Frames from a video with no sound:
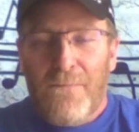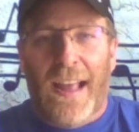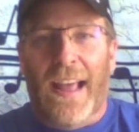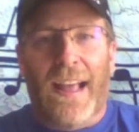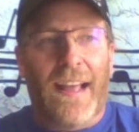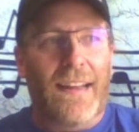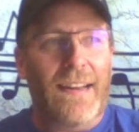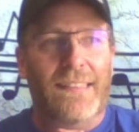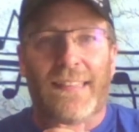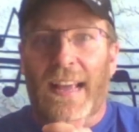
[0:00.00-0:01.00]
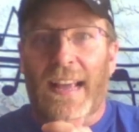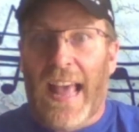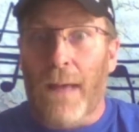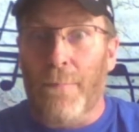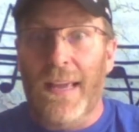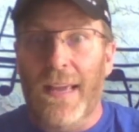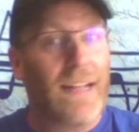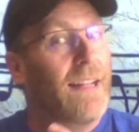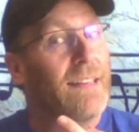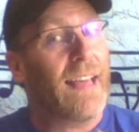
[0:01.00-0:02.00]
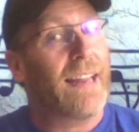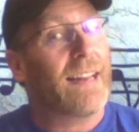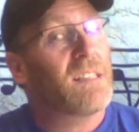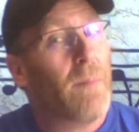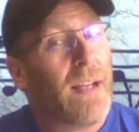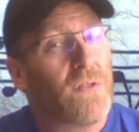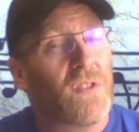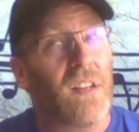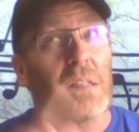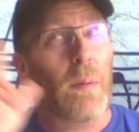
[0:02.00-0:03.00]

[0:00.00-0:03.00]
and staying happy and getting some exercise.